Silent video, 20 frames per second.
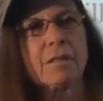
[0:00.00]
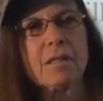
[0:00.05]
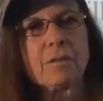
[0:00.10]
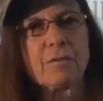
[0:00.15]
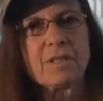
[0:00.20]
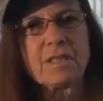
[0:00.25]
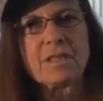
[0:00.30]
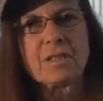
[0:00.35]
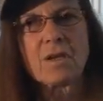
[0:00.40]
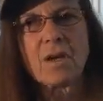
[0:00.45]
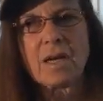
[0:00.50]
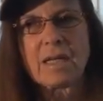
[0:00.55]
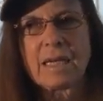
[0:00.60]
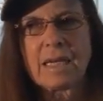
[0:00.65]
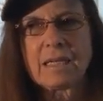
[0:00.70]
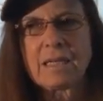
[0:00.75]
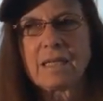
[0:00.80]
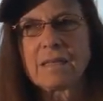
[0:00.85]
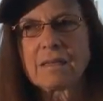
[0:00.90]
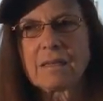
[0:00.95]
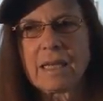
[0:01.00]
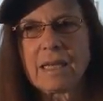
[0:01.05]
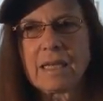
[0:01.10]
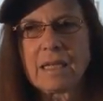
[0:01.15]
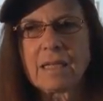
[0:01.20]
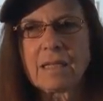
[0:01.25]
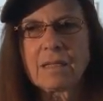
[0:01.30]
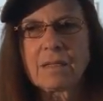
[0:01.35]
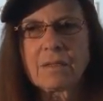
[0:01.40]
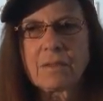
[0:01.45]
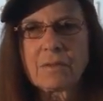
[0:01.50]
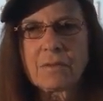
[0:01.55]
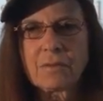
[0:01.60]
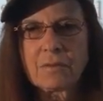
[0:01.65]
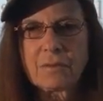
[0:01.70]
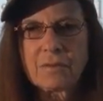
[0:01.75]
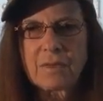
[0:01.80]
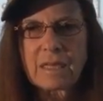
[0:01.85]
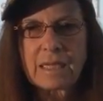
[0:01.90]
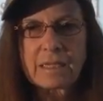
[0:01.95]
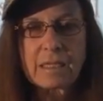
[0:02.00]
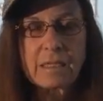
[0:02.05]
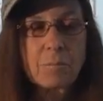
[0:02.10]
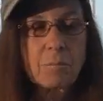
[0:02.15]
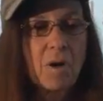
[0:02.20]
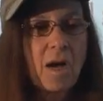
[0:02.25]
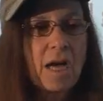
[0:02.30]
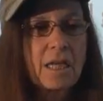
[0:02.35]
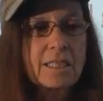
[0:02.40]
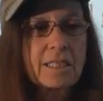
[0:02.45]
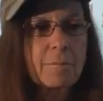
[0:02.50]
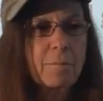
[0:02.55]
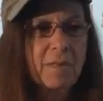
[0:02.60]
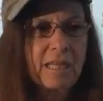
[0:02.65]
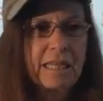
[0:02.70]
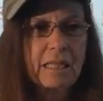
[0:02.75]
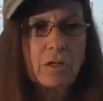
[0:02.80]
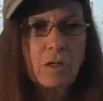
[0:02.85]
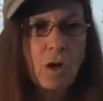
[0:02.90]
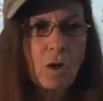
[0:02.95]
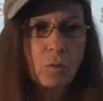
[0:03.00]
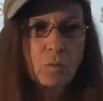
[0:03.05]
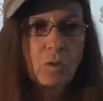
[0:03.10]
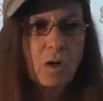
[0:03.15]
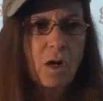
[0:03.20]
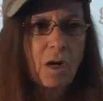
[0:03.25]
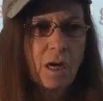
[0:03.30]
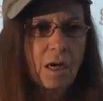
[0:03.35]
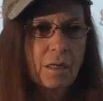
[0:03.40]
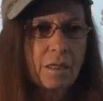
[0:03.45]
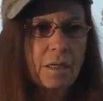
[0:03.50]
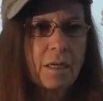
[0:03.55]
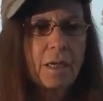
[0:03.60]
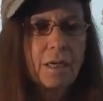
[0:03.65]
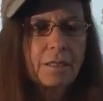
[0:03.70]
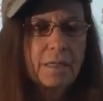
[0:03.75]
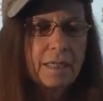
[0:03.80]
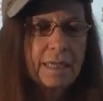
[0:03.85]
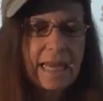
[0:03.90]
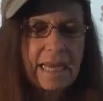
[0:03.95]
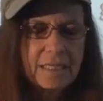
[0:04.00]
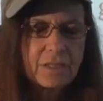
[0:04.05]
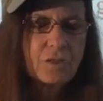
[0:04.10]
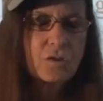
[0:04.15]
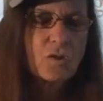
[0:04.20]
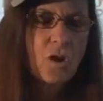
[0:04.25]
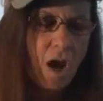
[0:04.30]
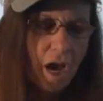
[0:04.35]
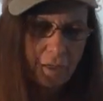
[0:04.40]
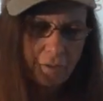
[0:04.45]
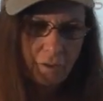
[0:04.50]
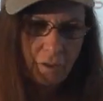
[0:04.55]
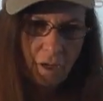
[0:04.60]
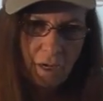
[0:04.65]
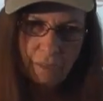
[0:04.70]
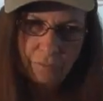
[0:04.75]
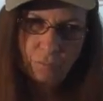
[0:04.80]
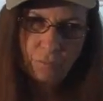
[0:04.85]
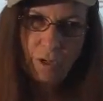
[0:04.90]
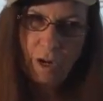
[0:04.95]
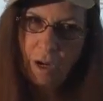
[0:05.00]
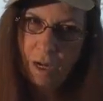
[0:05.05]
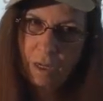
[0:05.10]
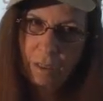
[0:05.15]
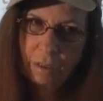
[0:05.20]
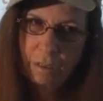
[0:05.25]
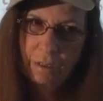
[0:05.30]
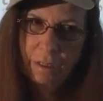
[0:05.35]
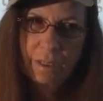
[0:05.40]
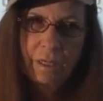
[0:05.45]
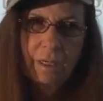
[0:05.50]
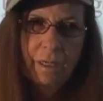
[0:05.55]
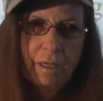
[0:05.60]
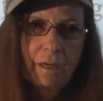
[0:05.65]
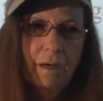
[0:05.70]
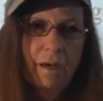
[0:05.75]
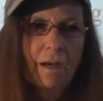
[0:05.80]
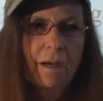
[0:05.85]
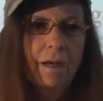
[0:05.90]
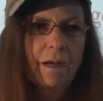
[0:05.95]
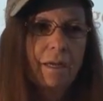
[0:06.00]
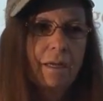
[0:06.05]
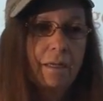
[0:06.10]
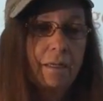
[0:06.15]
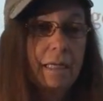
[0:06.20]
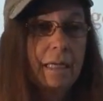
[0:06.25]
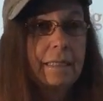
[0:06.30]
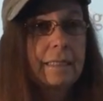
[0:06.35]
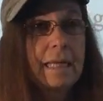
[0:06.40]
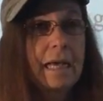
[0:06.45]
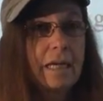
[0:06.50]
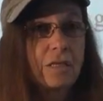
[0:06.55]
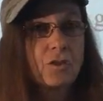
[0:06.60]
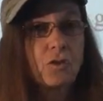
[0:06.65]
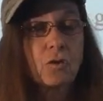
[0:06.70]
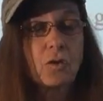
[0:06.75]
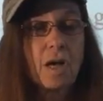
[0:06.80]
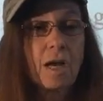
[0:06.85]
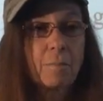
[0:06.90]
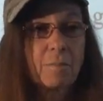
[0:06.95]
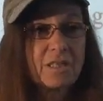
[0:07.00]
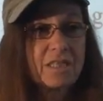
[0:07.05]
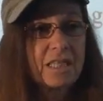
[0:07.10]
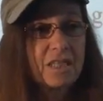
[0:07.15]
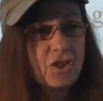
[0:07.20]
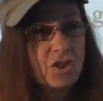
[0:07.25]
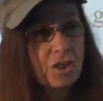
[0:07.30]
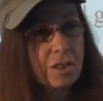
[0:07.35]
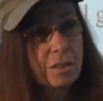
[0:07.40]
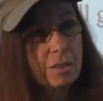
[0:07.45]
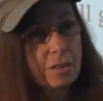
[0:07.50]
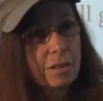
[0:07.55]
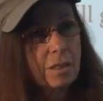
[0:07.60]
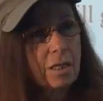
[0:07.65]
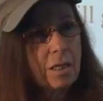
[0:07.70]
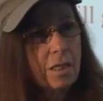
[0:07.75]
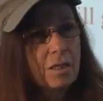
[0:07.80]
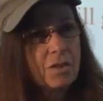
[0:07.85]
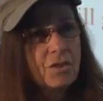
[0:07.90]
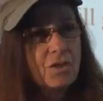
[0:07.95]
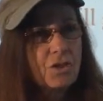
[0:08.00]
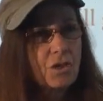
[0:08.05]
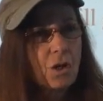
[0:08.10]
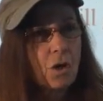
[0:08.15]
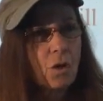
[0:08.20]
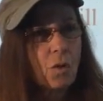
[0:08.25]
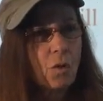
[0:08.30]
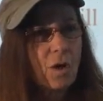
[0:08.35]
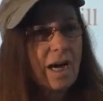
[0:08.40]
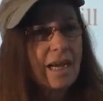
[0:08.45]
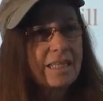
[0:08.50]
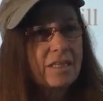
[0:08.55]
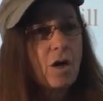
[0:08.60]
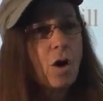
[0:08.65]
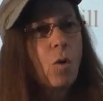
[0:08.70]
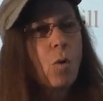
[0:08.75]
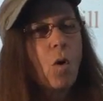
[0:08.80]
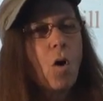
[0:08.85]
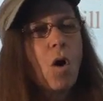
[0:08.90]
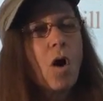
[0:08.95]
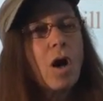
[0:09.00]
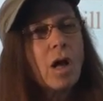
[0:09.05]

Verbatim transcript: there is not anything that can possibly go wrong that has not gone wrong at national competition. So I know